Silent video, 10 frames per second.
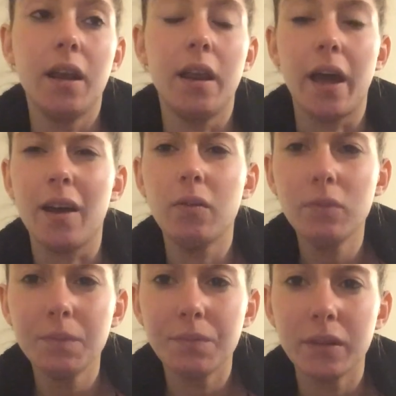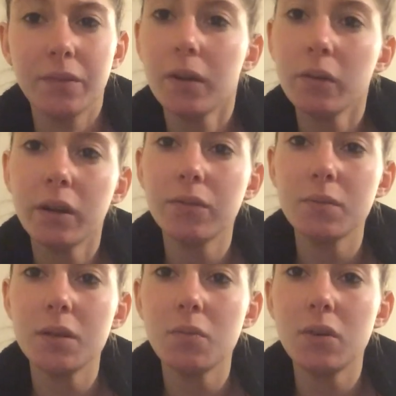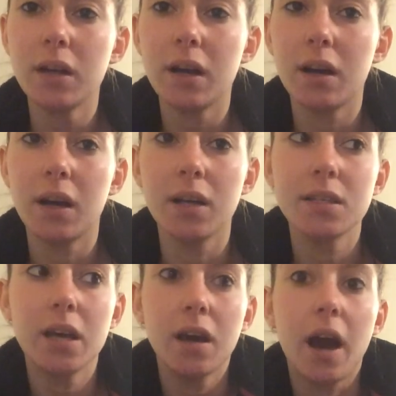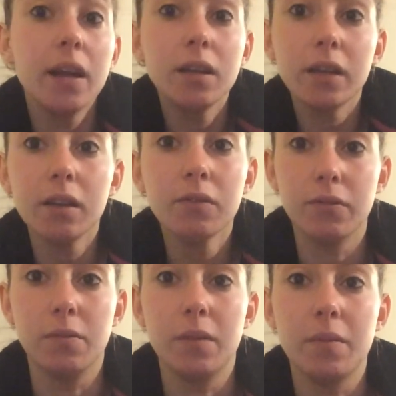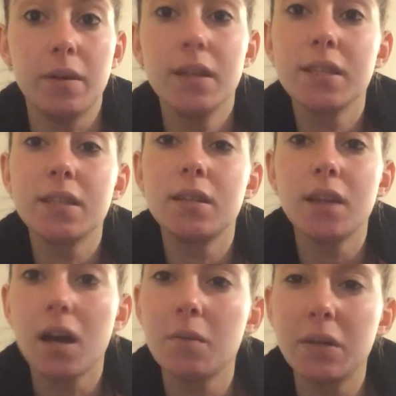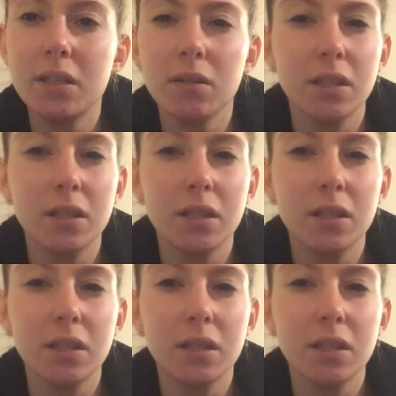Now, if I don't hear from someone, I say I didn't hear from them and it's not a big deal.